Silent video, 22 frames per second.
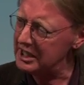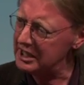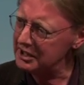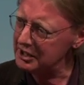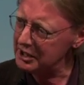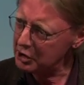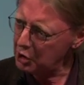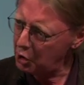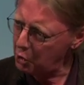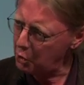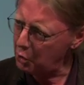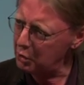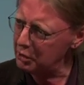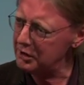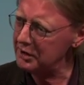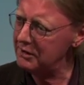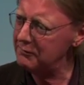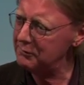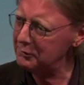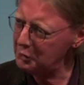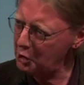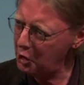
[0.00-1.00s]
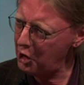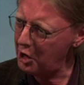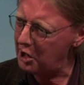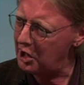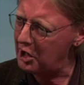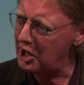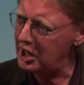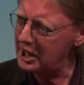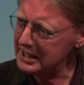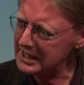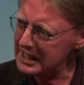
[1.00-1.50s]
in a court of law
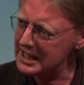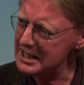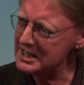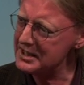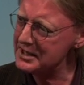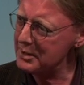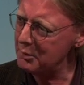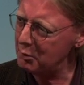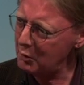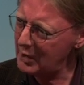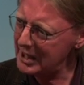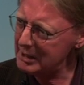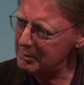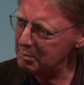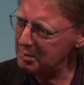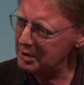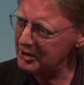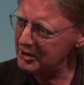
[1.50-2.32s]
right. against a white